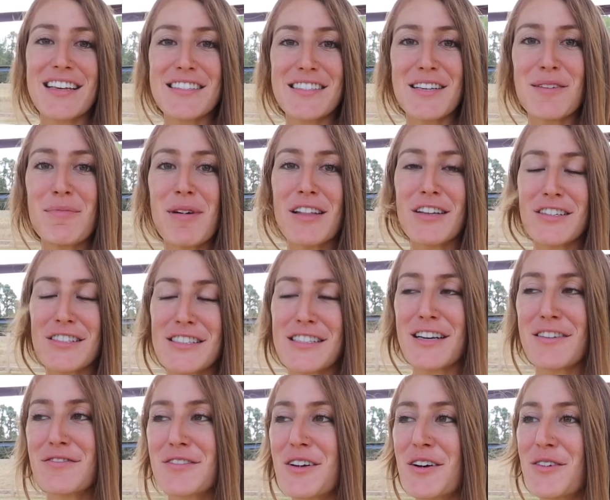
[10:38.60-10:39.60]
Some other
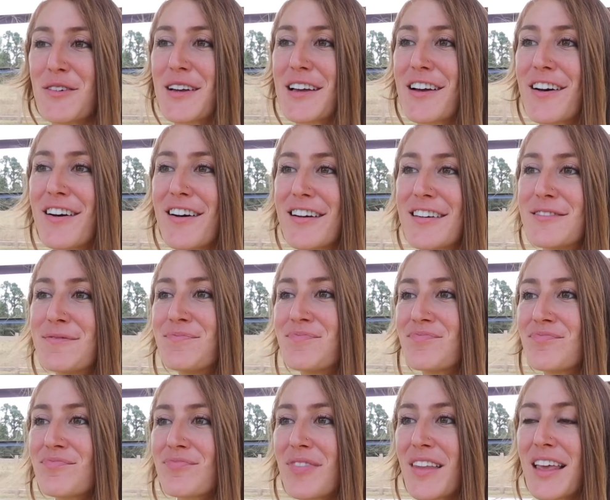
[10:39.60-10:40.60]
stuff going on
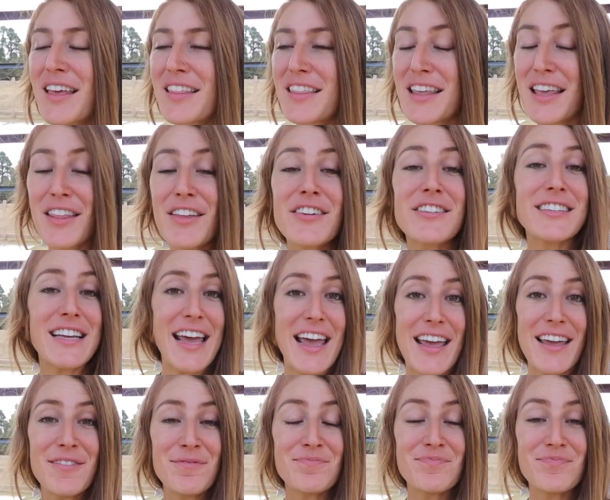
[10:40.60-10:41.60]
the other
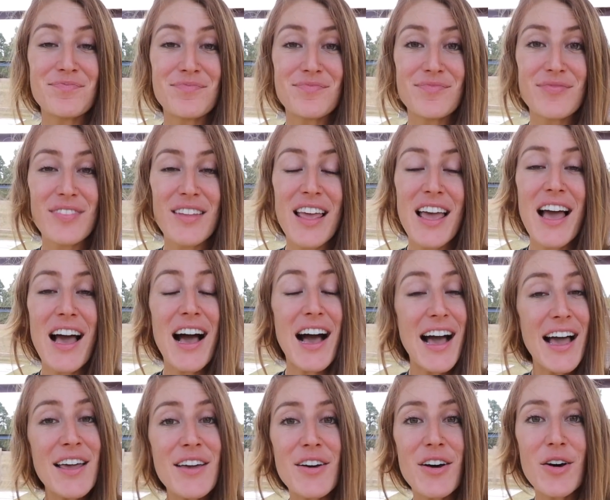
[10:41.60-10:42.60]
day,
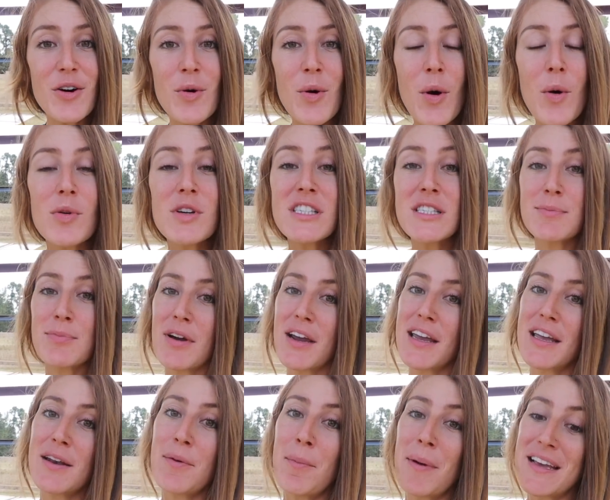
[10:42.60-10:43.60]
Io was
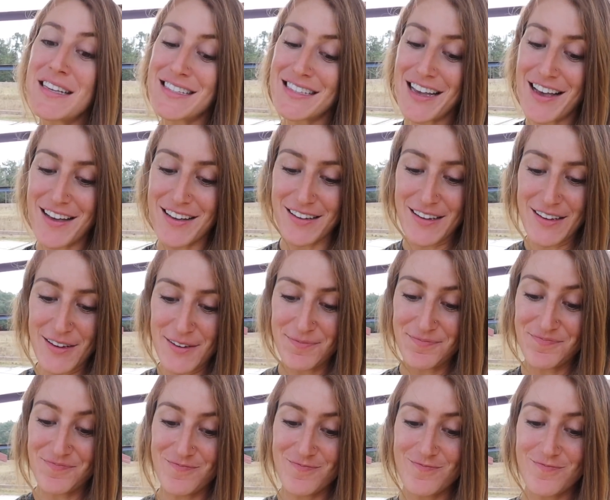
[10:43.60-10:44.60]
sprayed by skunk,
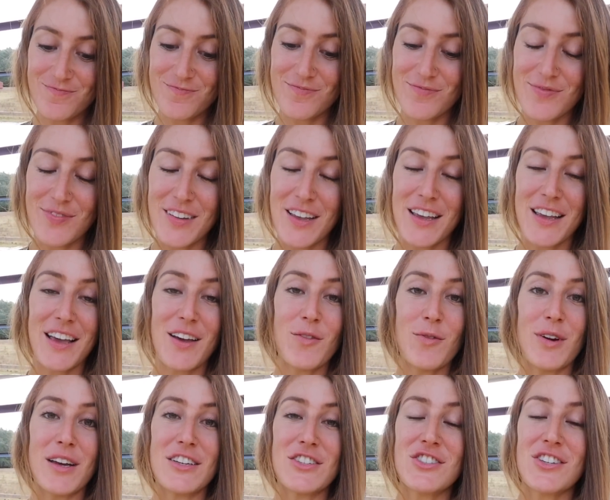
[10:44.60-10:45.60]

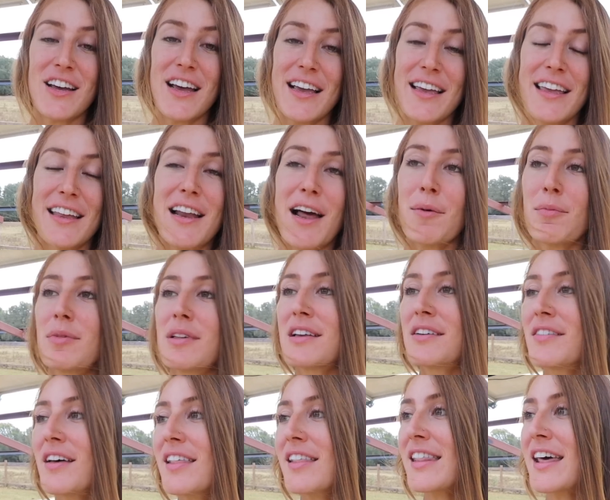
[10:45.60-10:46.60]
which I cannot
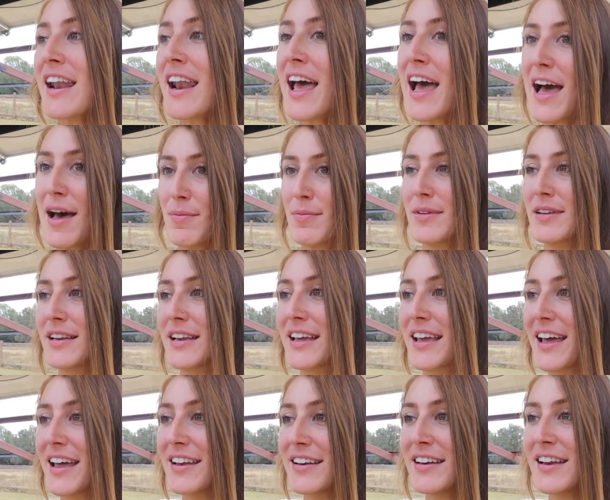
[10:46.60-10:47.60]
believe that, that happened
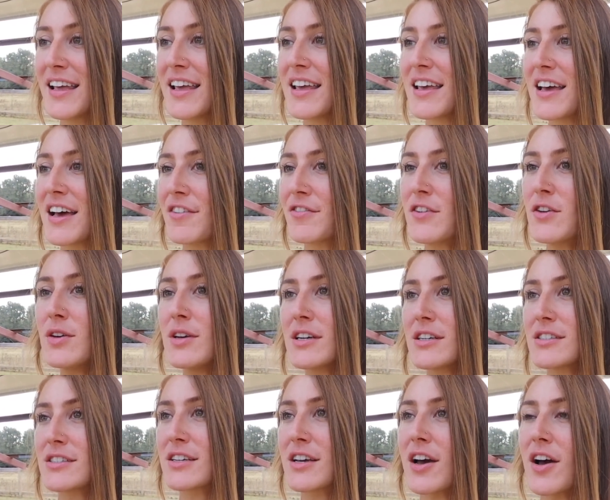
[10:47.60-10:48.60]
again. A few
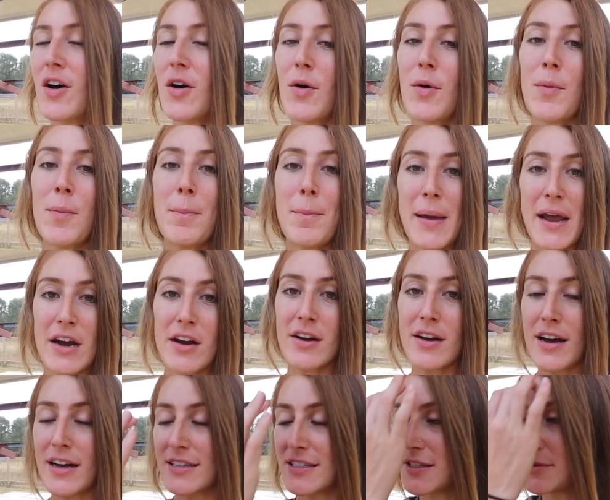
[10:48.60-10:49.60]
years ago, Bear
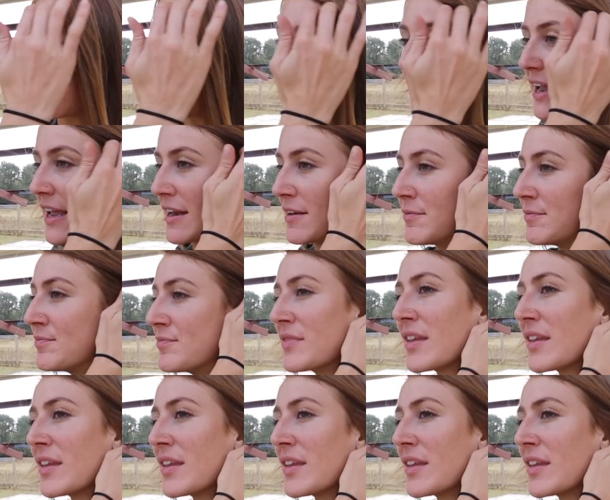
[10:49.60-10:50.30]
got sprayed